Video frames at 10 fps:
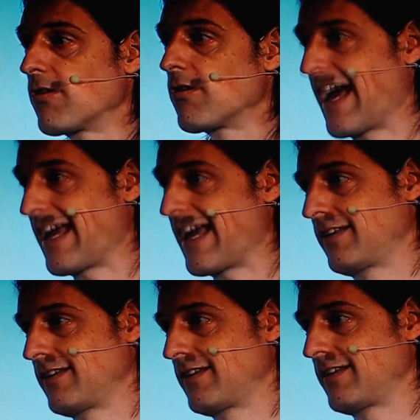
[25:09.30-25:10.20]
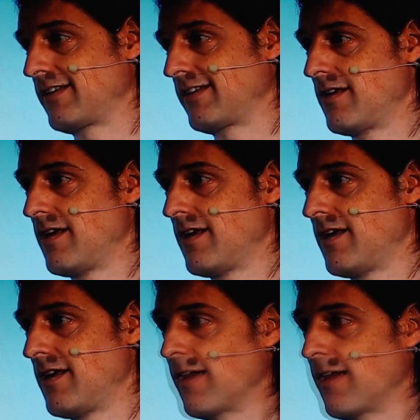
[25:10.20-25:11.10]
light.
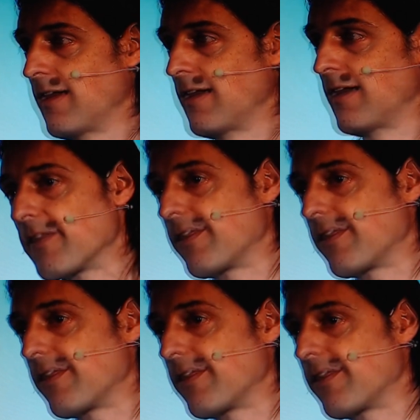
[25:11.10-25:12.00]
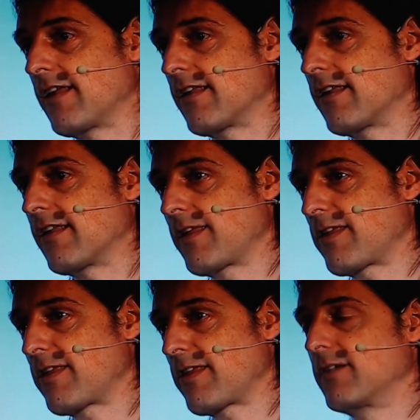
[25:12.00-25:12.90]
The second thing is,
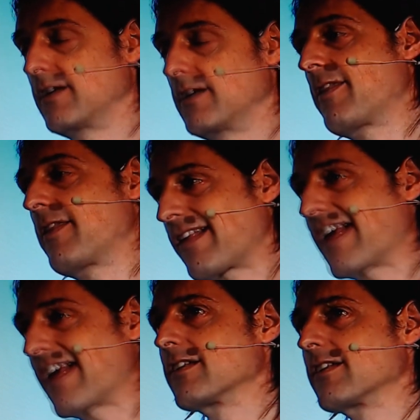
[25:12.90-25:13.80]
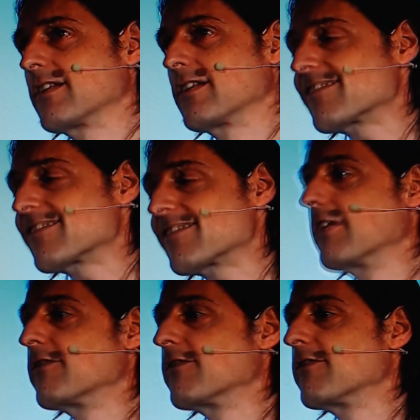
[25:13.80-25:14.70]
and the second natural
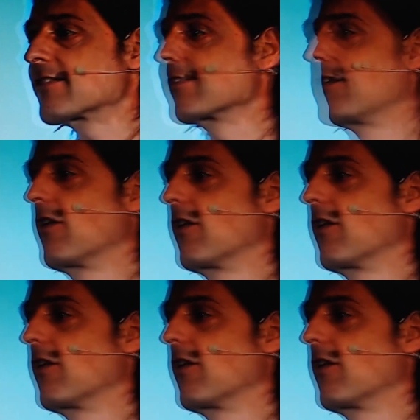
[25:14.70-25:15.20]
function of